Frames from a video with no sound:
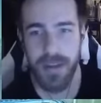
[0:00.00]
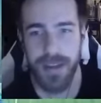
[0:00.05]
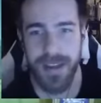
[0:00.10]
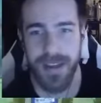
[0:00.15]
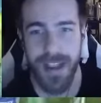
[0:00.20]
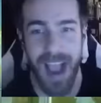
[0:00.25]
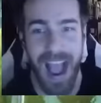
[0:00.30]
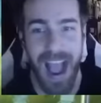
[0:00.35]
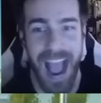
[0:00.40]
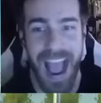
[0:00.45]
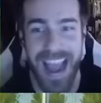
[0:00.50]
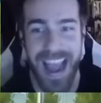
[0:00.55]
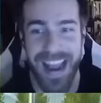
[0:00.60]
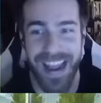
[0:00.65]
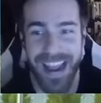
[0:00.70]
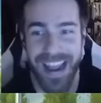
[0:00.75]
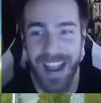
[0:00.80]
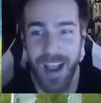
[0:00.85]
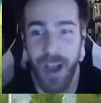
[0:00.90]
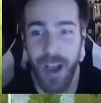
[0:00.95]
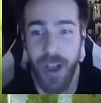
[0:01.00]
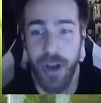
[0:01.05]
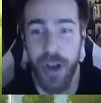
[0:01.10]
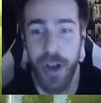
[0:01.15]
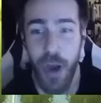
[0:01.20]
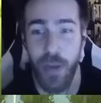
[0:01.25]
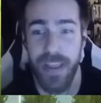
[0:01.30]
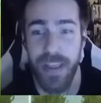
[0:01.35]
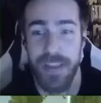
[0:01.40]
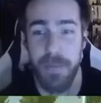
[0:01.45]
God! Dude,
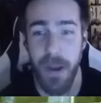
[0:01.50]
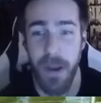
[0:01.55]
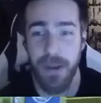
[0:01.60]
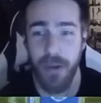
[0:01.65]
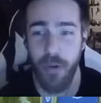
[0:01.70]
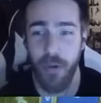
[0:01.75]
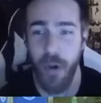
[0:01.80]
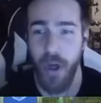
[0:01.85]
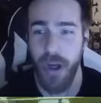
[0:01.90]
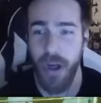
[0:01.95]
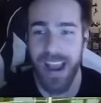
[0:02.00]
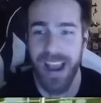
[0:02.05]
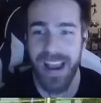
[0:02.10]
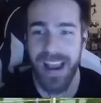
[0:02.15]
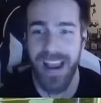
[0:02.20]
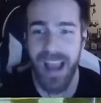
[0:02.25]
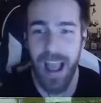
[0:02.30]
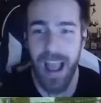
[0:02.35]
no, these balls are rolling in.